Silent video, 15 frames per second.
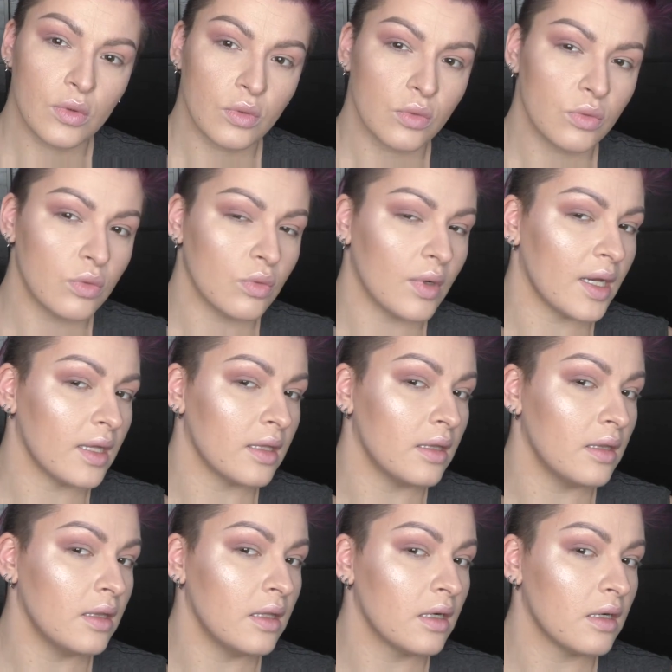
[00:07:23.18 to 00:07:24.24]
Ooh, I
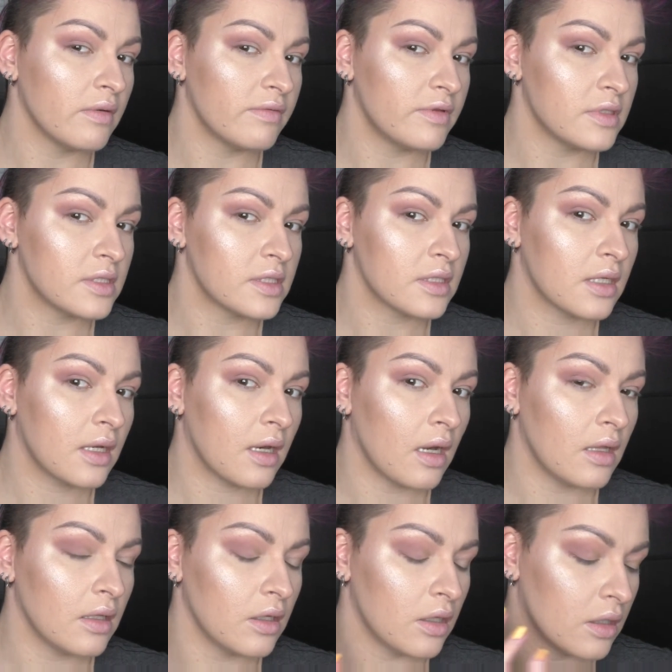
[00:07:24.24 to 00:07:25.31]
love this
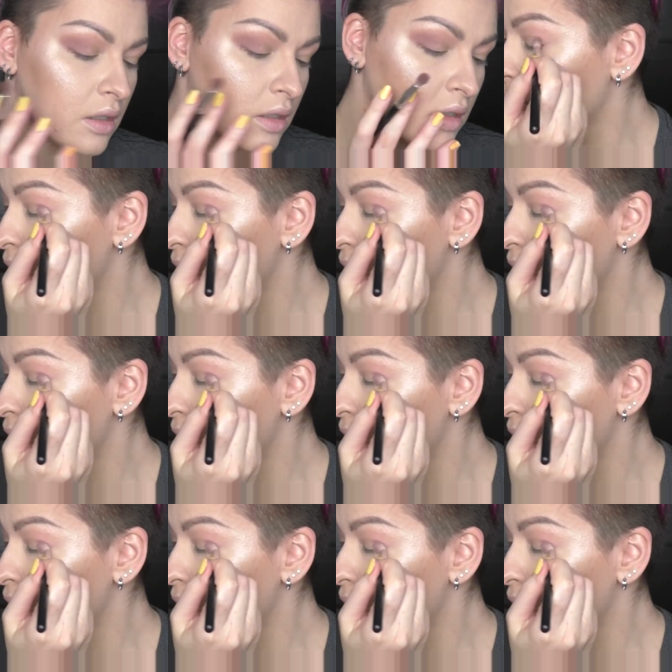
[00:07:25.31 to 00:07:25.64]
color.